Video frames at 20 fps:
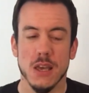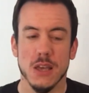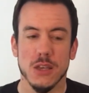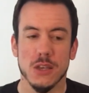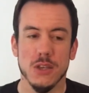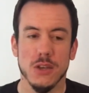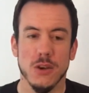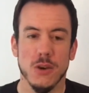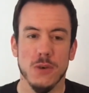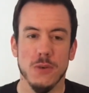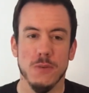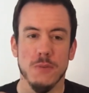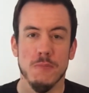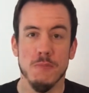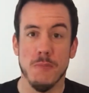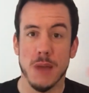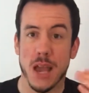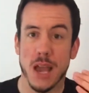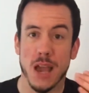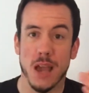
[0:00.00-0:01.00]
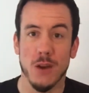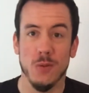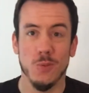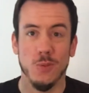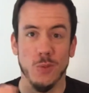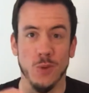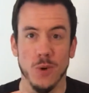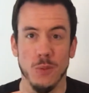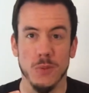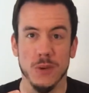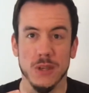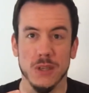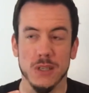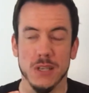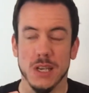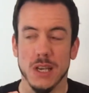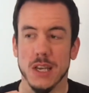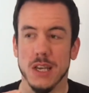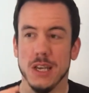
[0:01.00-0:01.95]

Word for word: you know, man, woman.